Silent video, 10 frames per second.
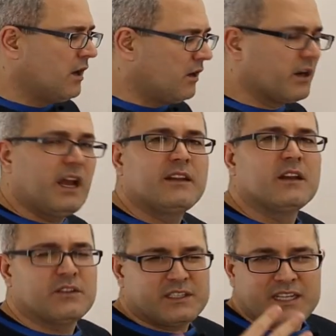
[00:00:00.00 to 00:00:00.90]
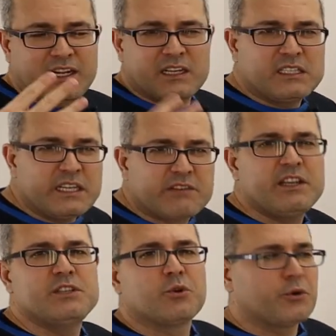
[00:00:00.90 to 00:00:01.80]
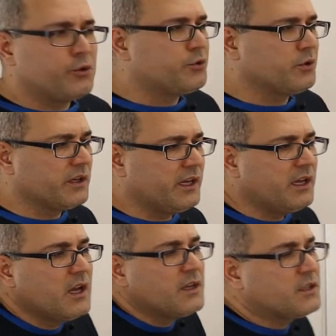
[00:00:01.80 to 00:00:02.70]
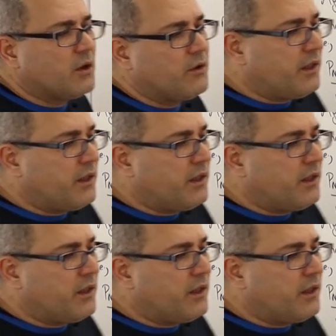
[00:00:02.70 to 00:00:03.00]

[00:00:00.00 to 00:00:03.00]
All right. So it's not going to decrease your utility. So